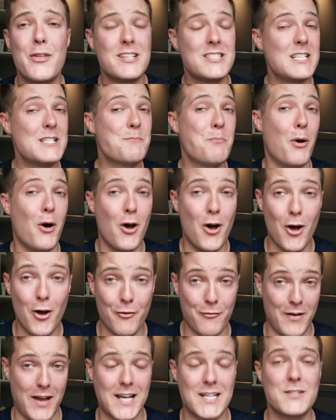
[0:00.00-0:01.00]
This is
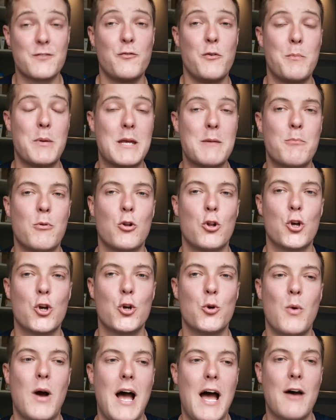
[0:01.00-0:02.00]
perfect for people
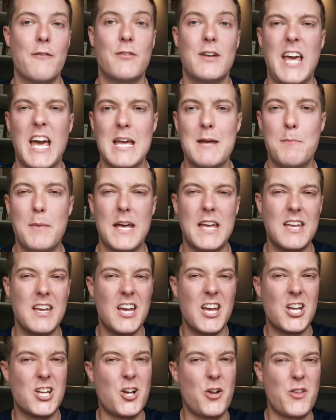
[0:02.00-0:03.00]
who have K
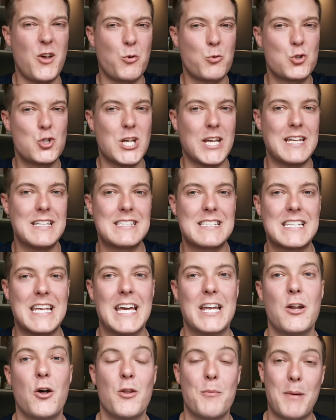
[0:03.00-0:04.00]
P, you know, the old chicken
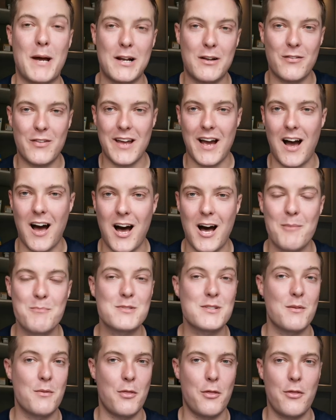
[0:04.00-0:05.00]
skin on the back of the
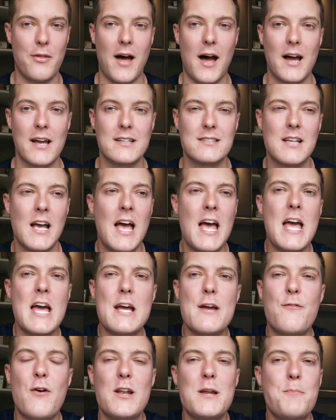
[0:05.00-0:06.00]
arms and thighs.
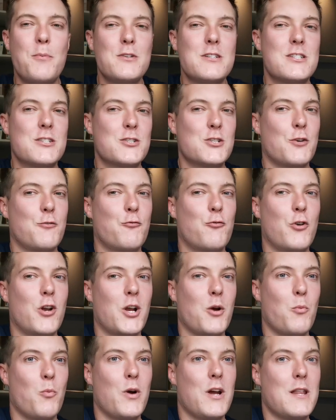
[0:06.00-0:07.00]
If anybody's
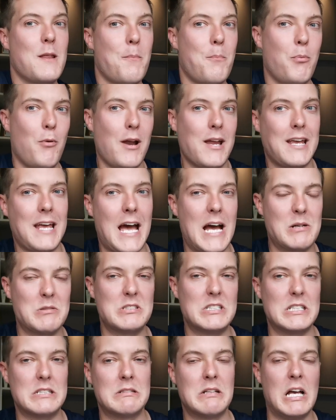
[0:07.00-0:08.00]
suffering with
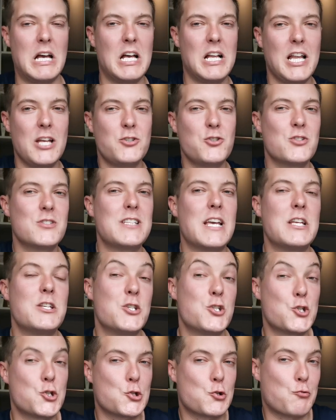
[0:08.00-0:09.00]
breakouts in, let's just say,
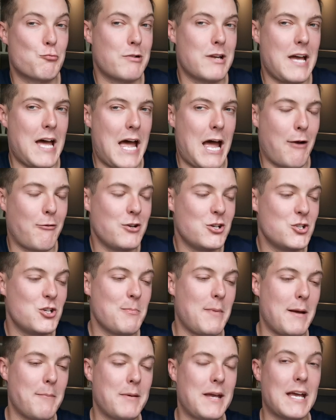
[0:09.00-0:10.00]
discrete
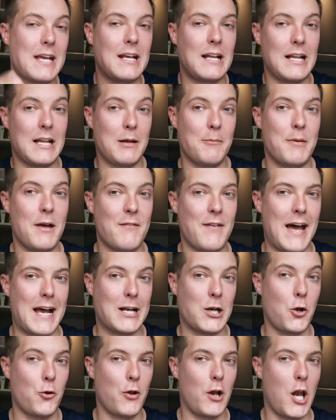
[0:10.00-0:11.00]
areas, you might be getting a little bit of
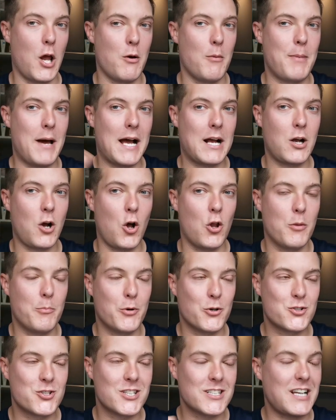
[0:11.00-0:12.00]
acne on the lower back or
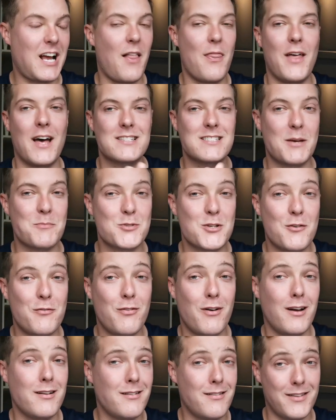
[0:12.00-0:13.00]
the buttock. That's
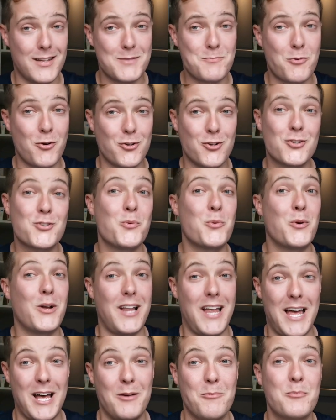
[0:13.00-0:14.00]
absolutely fine. This product
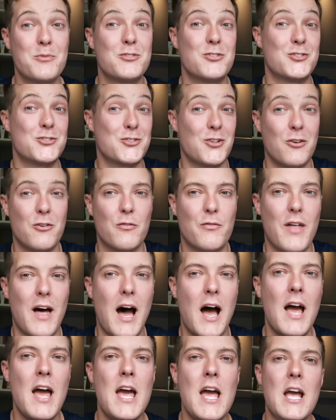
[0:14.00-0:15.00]
will help to solve
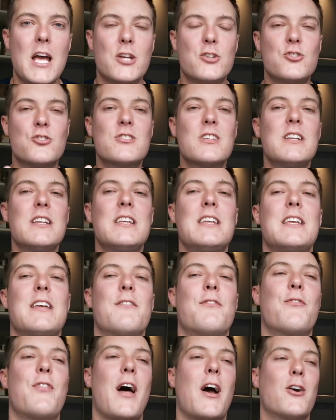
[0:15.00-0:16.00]
that. It's just going to
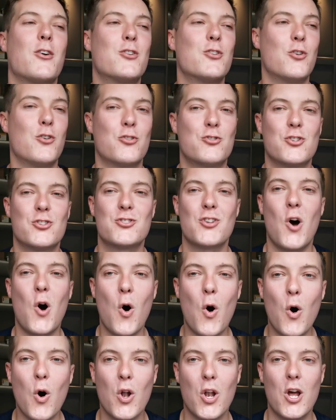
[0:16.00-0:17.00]
give that gorgeous
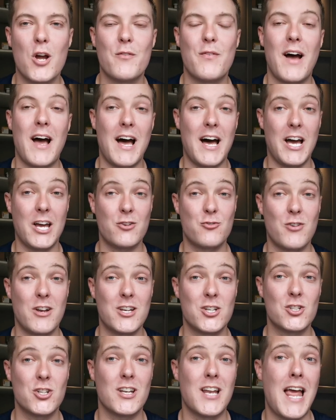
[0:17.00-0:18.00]
all over
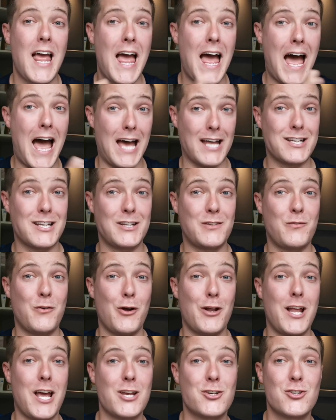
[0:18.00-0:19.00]
hydration and
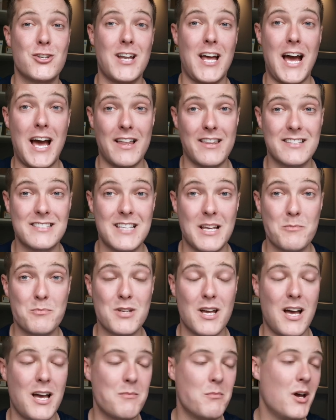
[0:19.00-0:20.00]
exfoliation at the
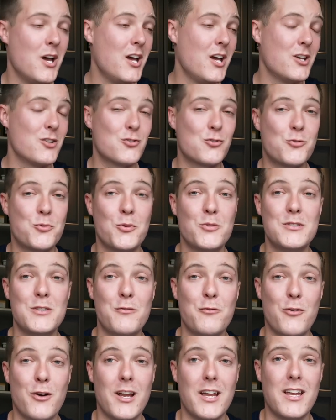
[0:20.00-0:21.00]
same time. It's
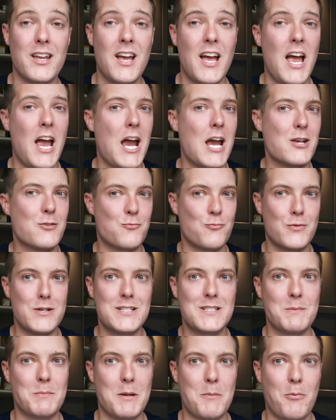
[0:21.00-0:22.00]
cruelty-free, it's
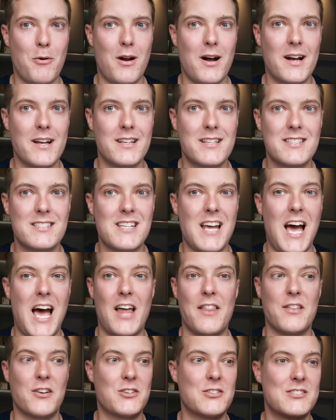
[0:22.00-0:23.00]
reasonably priced,
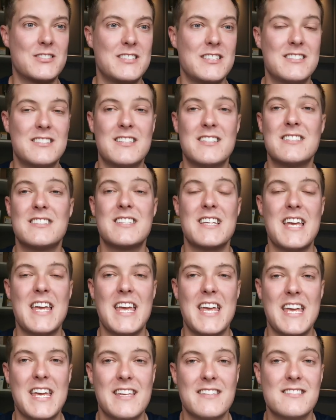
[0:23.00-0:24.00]
and the
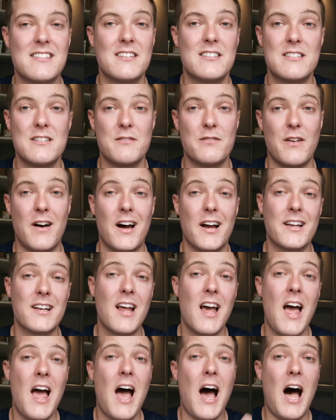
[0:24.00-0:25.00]
consistency is
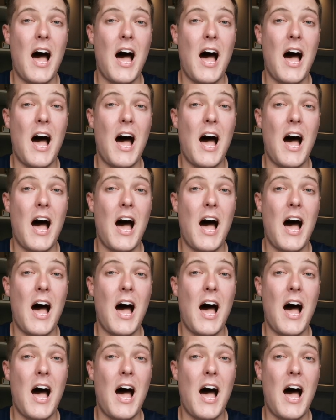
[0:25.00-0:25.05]
divine.